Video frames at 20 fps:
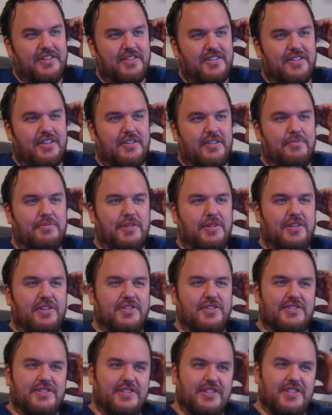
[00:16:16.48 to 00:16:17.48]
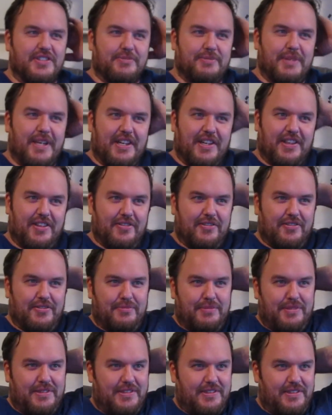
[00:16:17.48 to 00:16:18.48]
Darb paused, turning his back to the
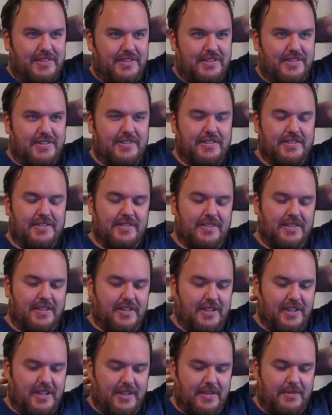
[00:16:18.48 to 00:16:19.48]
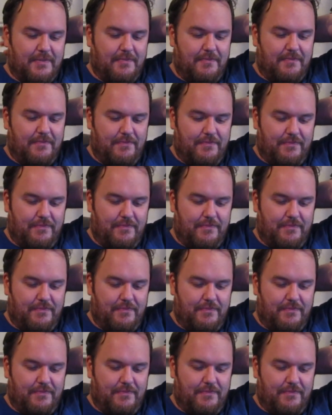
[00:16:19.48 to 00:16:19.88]
group. Um,